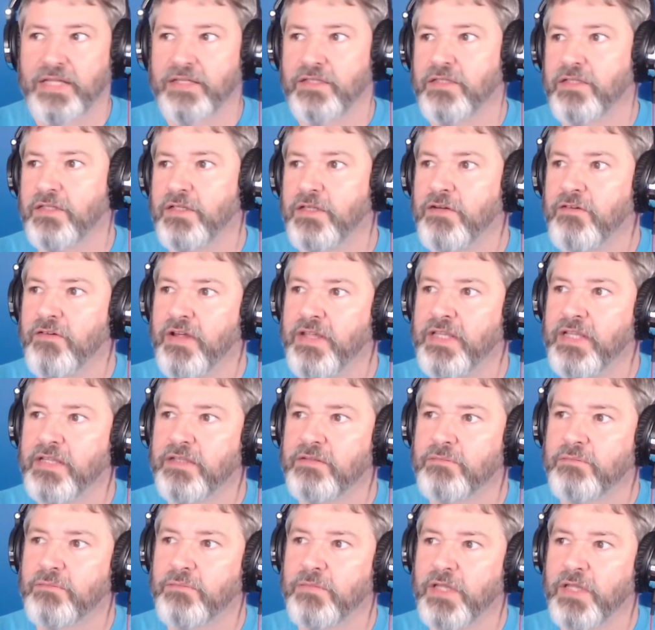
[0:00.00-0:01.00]
you ever had that
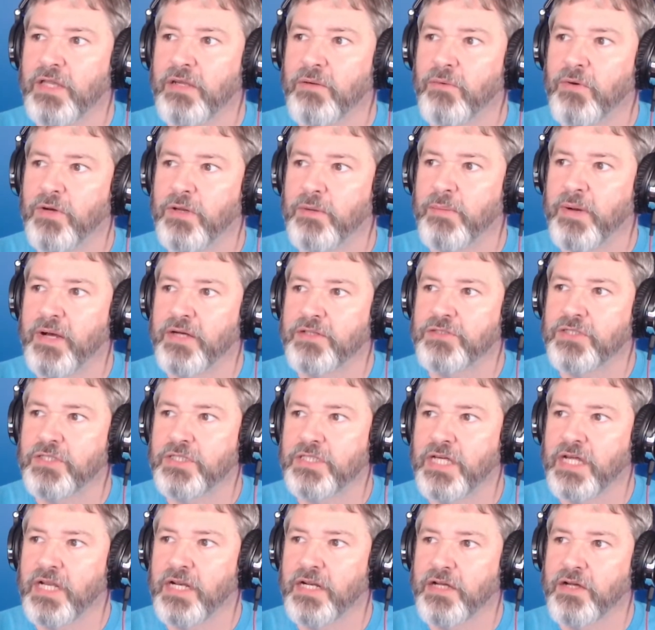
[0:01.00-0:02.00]
thing where your mouse just
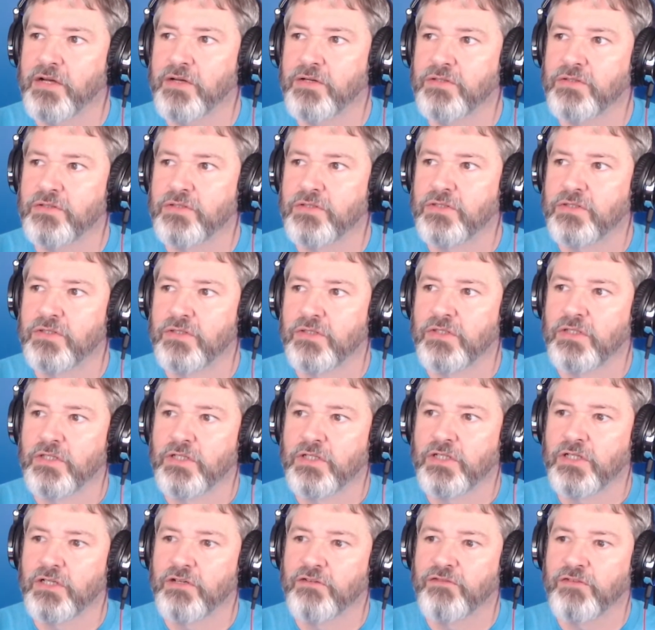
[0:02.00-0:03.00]
kind of goes
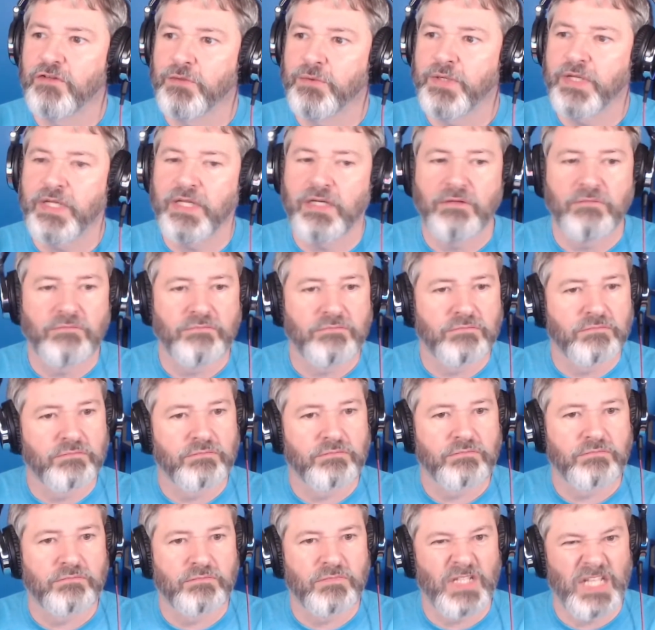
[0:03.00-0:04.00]
kaflooey?
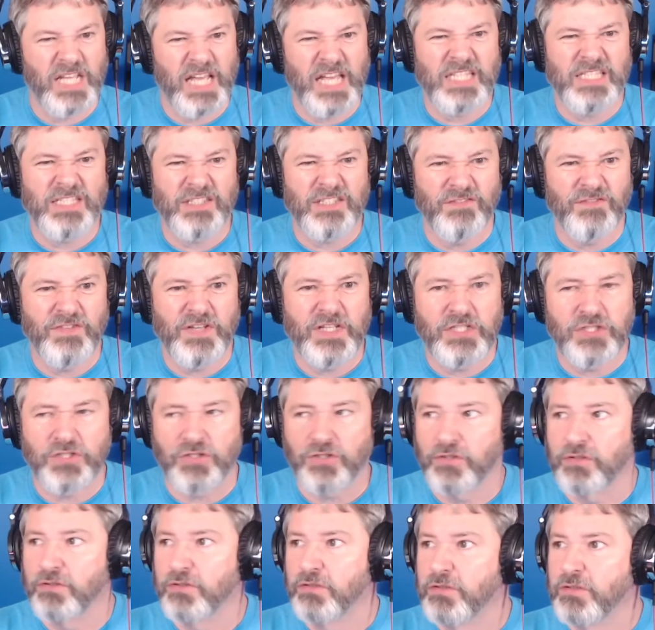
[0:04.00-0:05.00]
It's a
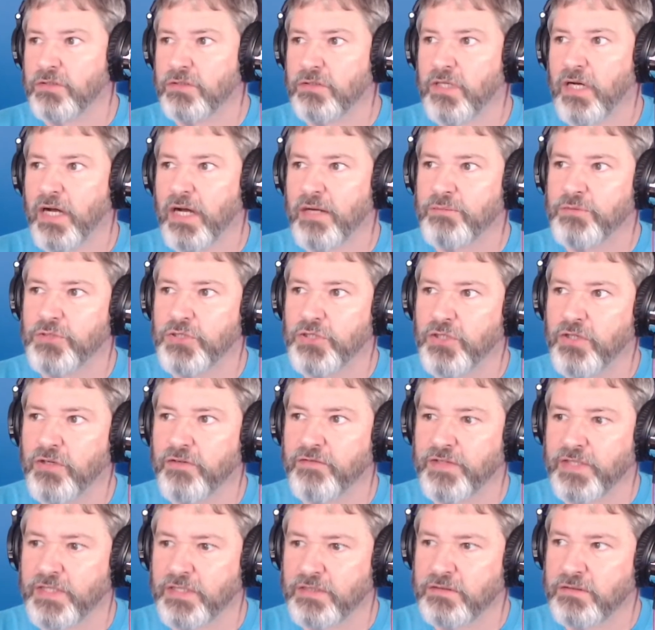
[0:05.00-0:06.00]
feature. I'm sure of
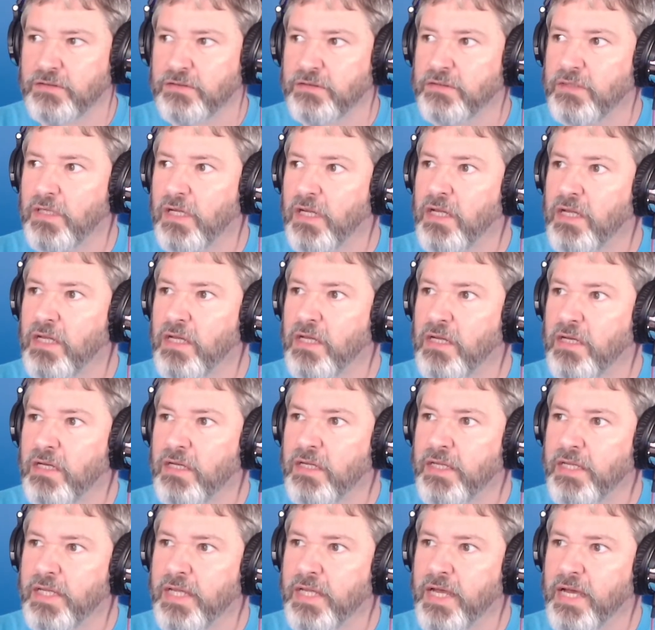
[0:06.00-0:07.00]
it.
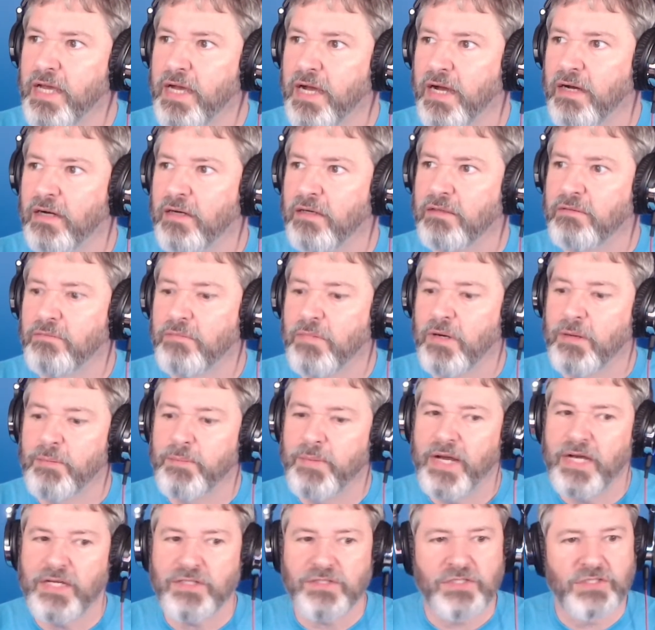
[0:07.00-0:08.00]
Yeah, my
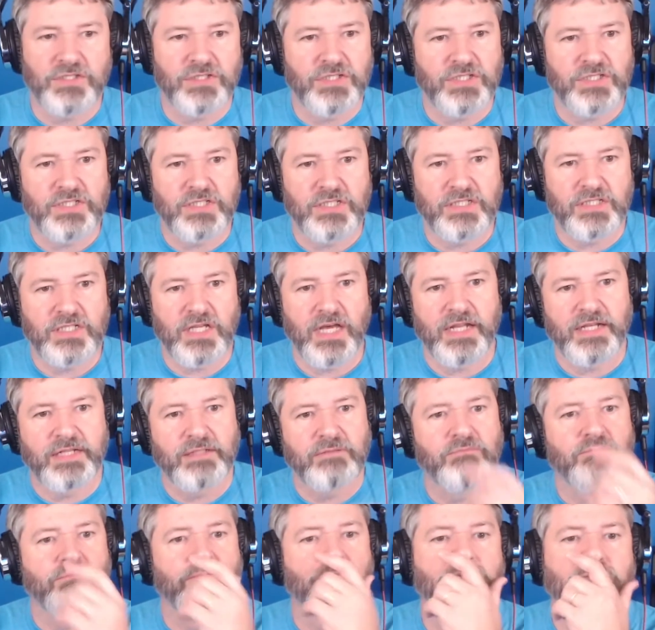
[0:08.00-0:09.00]
mouse has just decided,
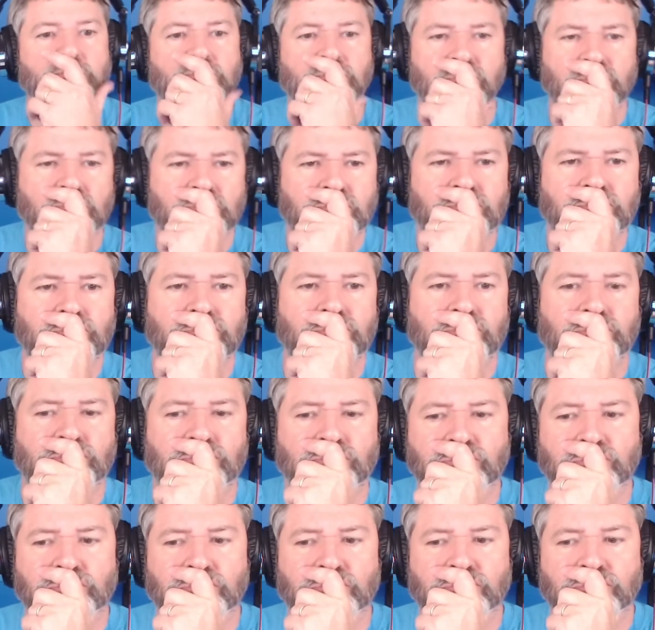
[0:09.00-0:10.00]

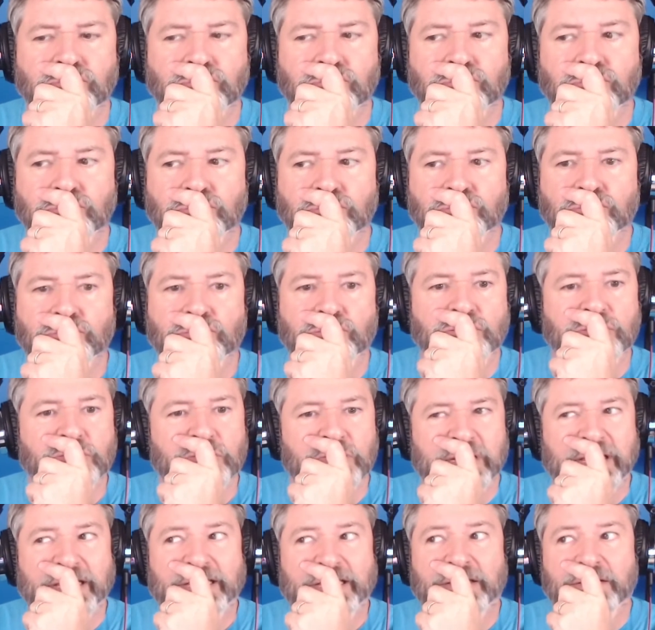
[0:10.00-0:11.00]

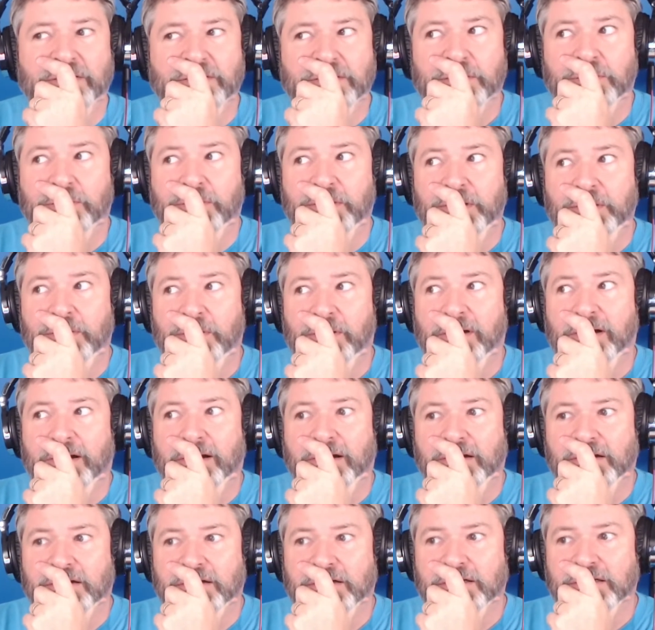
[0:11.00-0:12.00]
I don't know where you are,
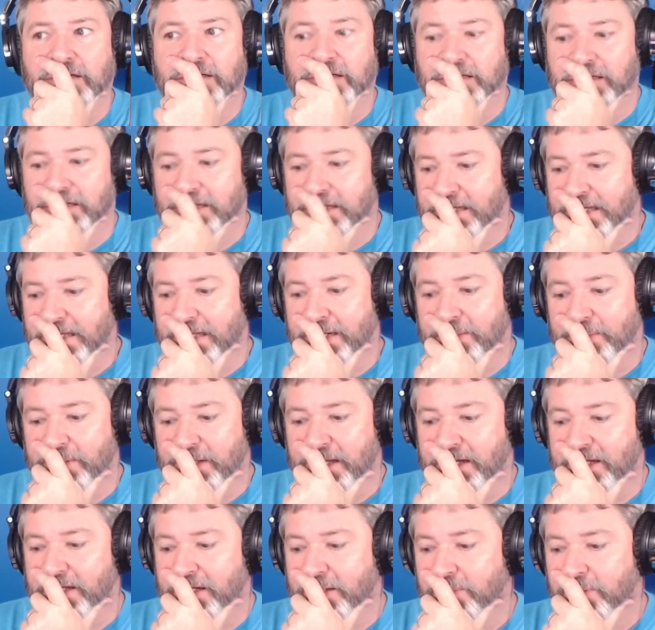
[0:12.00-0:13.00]
and I'm not
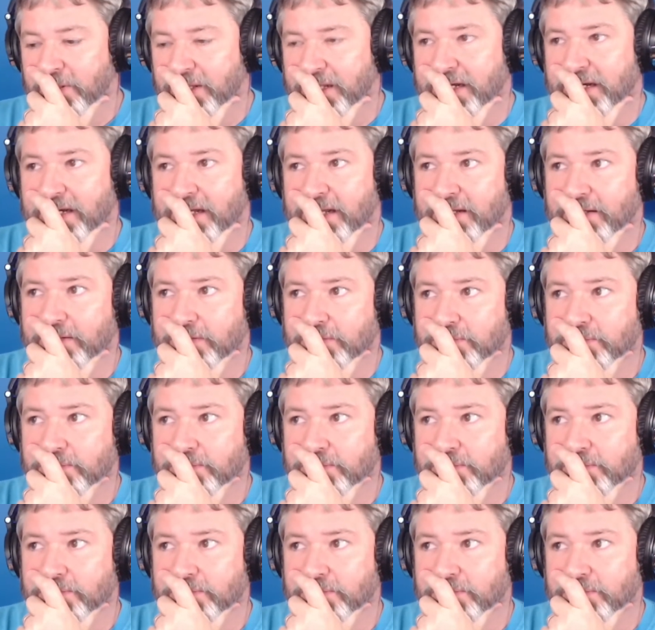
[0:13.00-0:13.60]
going to play today.